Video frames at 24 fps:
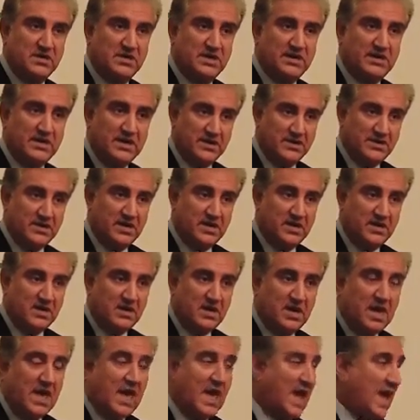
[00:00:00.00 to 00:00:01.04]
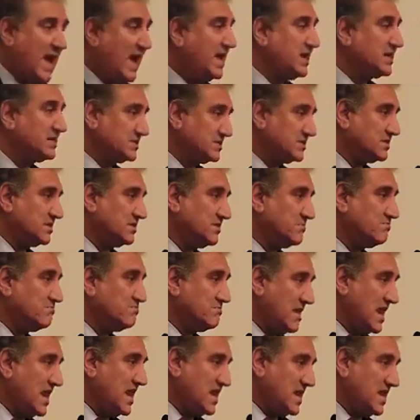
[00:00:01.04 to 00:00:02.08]
in India, and
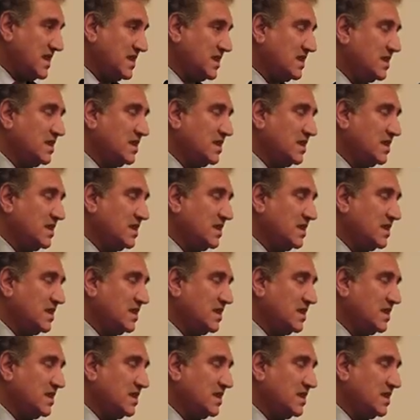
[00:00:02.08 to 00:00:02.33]
many